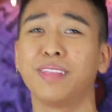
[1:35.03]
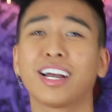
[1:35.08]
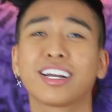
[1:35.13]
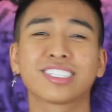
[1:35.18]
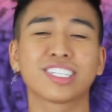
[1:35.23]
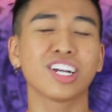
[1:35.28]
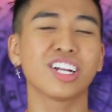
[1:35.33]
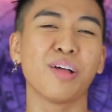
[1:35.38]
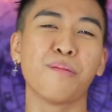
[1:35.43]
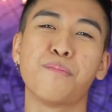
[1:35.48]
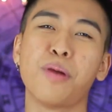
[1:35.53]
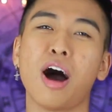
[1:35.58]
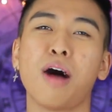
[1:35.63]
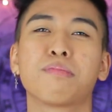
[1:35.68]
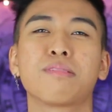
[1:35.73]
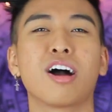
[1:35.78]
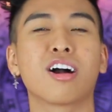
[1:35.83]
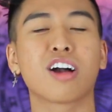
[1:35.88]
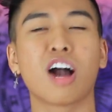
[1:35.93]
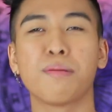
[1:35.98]
Like, they're the
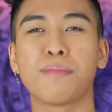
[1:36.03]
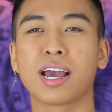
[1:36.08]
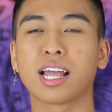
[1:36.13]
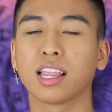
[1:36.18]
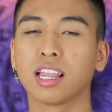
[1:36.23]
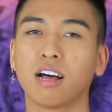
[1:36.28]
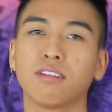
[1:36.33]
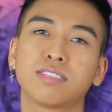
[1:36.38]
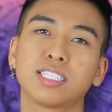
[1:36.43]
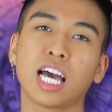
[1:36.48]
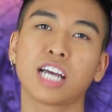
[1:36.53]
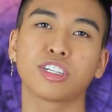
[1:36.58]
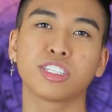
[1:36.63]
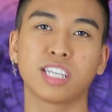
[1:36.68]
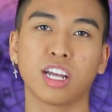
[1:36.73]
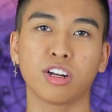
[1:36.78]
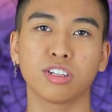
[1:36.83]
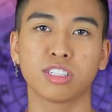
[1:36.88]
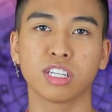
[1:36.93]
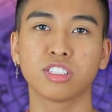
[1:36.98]
bomb.com. I love
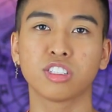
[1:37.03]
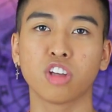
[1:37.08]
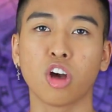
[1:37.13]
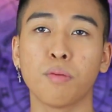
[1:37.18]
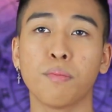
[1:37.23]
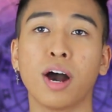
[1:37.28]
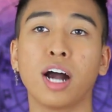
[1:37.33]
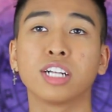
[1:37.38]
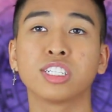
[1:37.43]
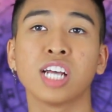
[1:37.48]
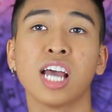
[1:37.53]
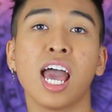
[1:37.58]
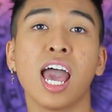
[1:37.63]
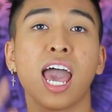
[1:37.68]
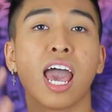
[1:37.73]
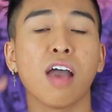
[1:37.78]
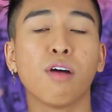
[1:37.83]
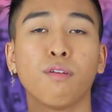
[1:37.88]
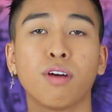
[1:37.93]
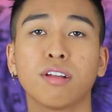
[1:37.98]
Sagittariuses so much,
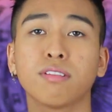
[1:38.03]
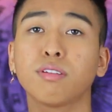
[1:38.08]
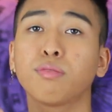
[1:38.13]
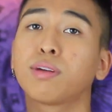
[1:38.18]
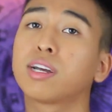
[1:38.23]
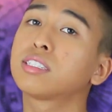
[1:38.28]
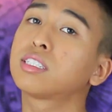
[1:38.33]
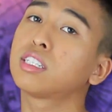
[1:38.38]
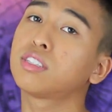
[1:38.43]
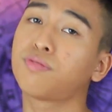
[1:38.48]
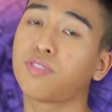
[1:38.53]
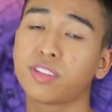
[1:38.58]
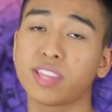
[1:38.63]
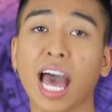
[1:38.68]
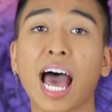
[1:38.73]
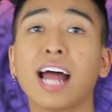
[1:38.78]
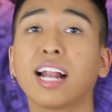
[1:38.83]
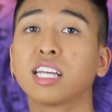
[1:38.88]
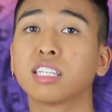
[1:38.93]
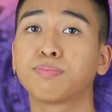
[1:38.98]
and one of the reasons for
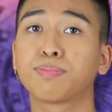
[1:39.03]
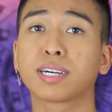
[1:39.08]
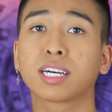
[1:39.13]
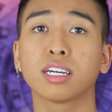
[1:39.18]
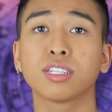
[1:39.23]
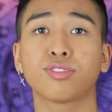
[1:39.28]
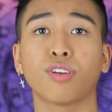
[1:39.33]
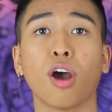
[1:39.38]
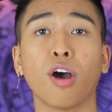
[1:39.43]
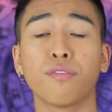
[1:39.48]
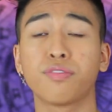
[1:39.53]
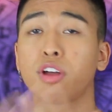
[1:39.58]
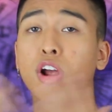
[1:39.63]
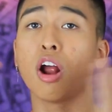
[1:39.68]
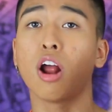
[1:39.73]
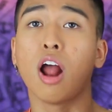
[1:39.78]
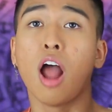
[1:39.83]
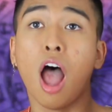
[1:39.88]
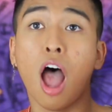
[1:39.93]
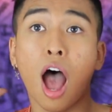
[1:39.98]
that is because of
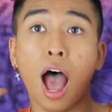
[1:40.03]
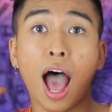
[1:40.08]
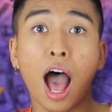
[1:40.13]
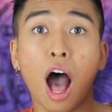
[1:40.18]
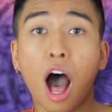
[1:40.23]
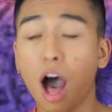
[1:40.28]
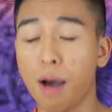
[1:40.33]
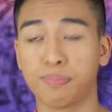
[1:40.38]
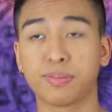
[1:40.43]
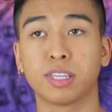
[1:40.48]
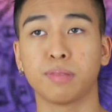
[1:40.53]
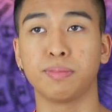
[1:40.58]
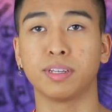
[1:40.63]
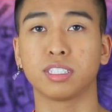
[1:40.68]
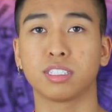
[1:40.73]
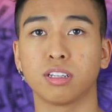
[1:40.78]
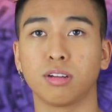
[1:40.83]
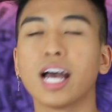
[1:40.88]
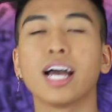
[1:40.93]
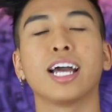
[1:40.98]
their
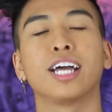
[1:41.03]
optimism.